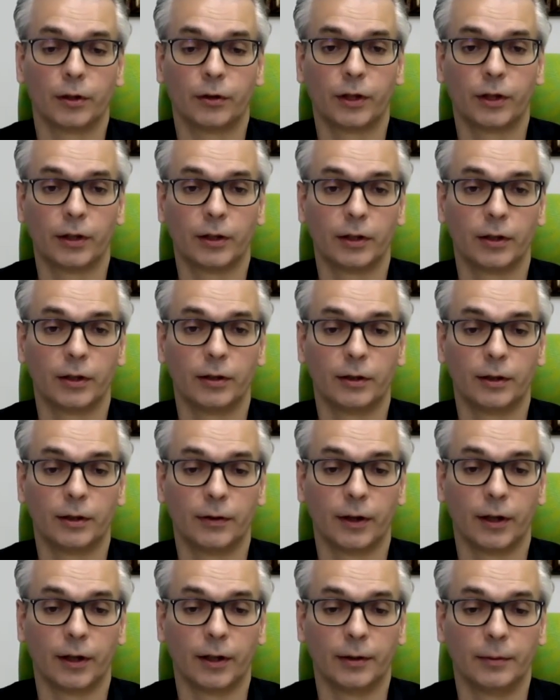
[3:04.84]
study
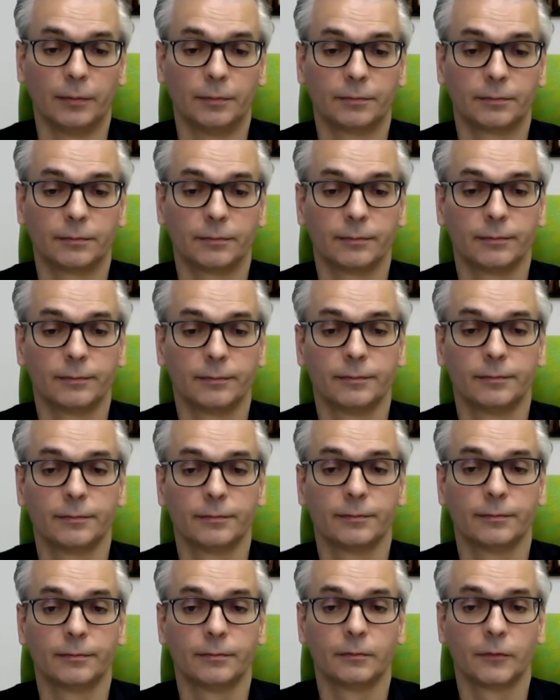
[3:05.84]
design.
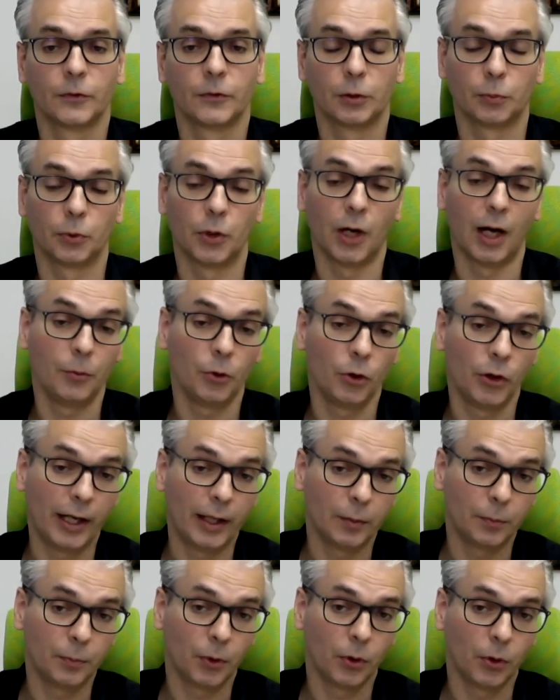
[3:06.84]
The primary
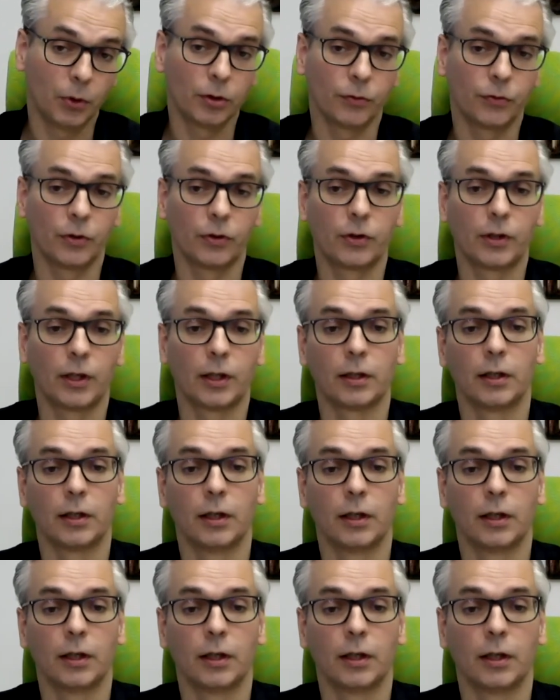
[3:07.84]
endpoint of the
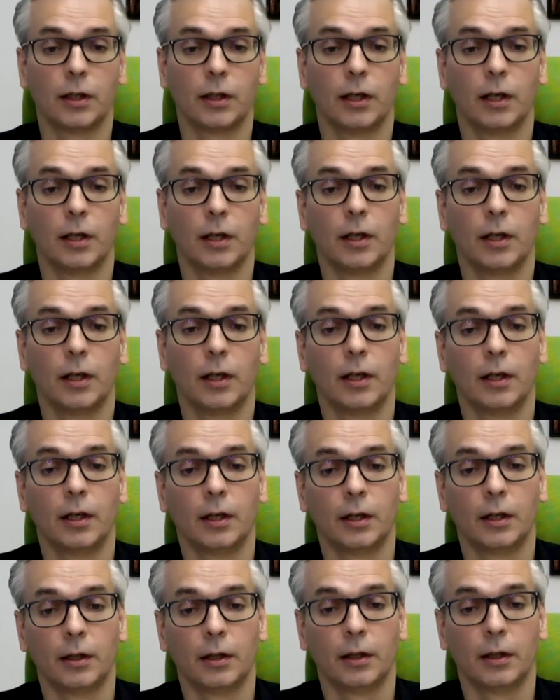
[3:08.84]
study is the
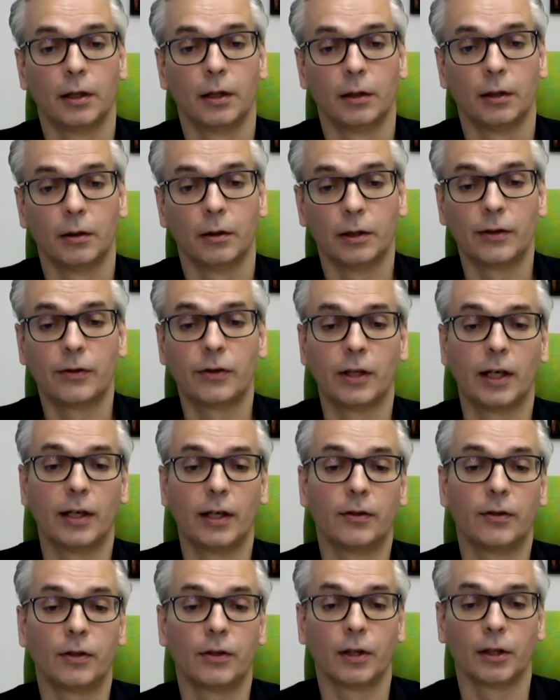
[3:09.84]
ACR20 response,
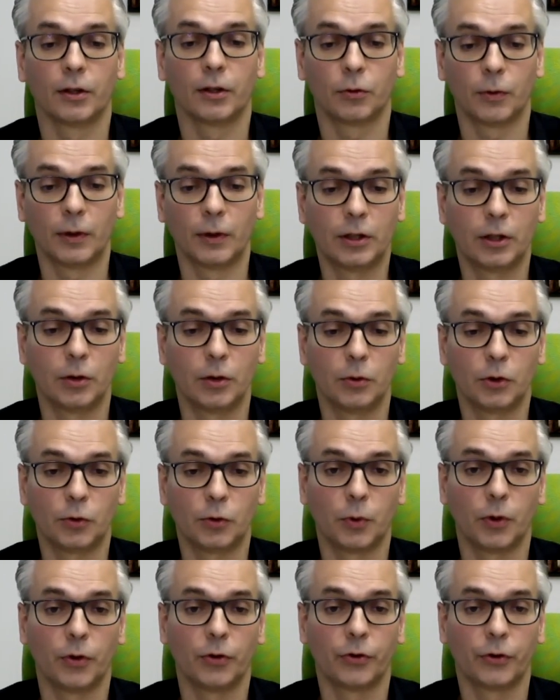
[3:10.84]
but we have
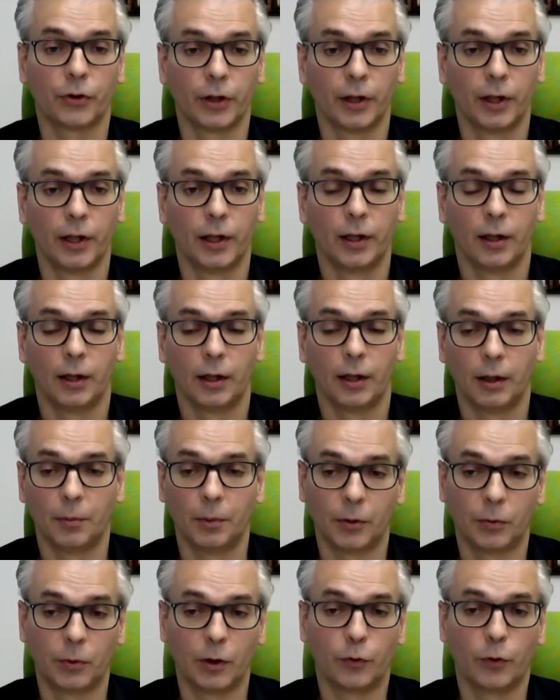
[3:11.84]
also a lot of
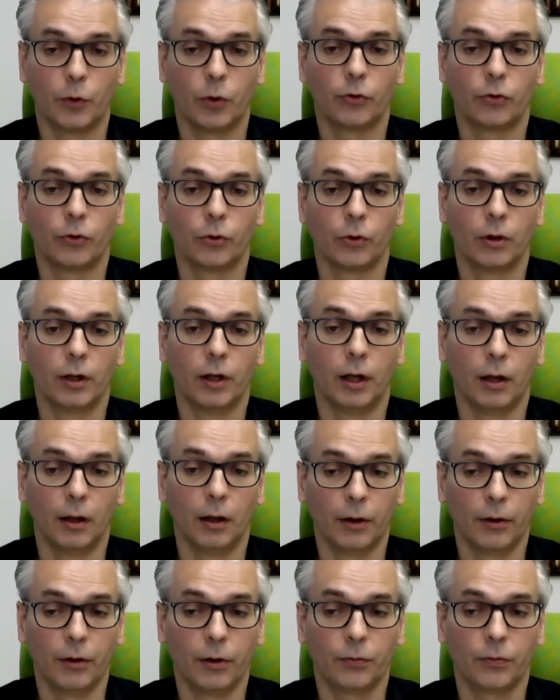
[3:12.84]
key secondary
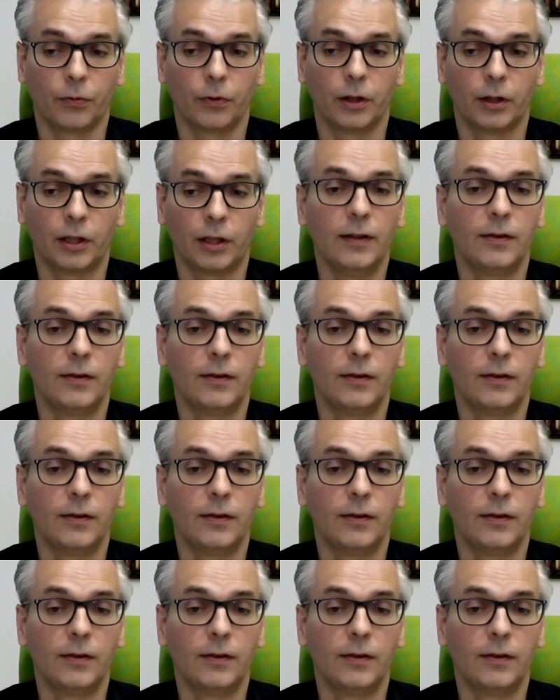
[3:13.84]
endpoints